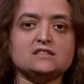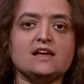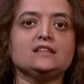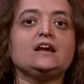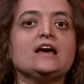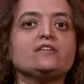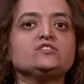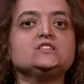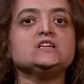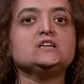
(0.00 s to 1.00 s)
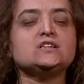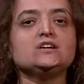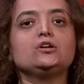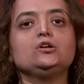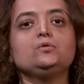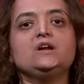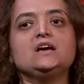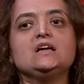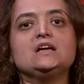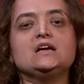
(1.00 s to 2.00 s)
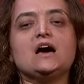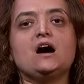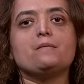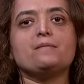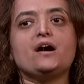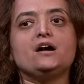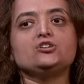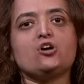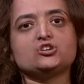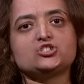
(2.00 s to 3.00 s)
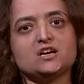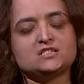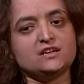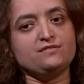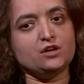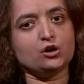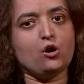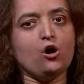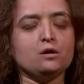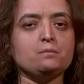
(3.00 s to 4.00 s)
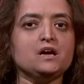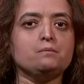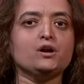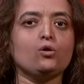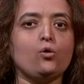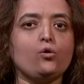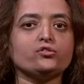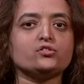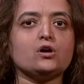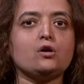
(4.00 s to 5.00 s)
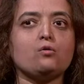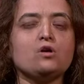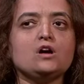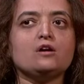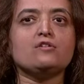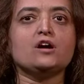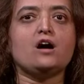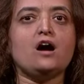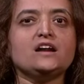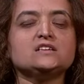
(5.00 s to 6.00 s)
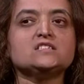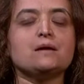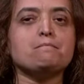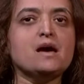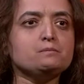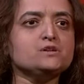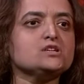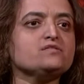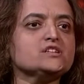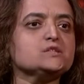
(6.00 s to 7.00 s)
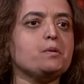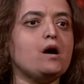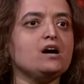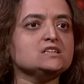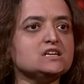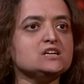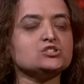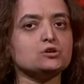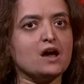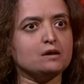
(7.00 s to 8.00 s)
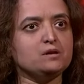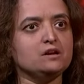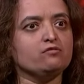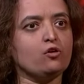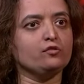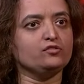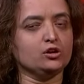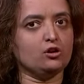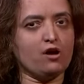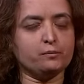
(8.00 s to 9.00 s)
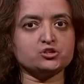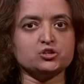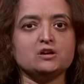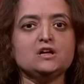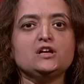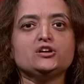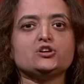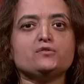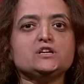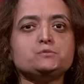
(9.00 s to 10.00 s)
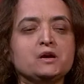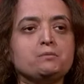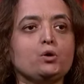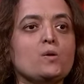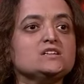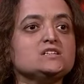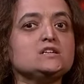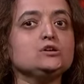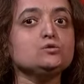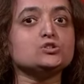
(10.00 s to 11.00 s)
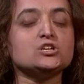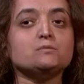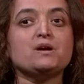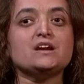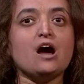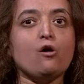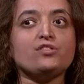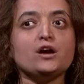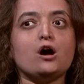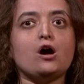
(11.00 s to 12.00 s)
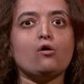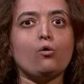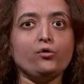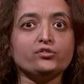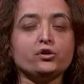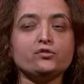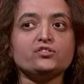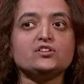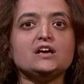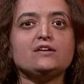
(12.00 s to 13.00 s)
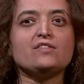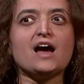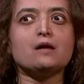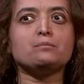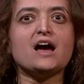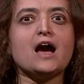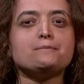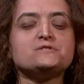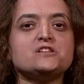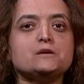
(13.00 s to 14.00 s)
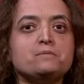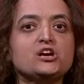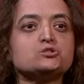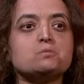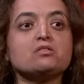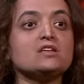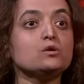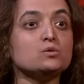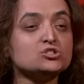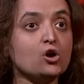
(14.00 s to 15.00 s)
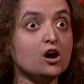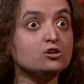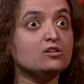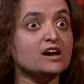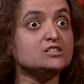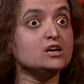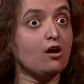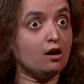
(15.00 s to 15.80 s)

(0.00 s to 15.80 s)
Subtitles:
that the left did, including not just in the economy, but also regarding some members of its parties who had been involved in corruption. So these people were disillusioned, but now they are also seeing that perhaps the impeachment thing was not a good idea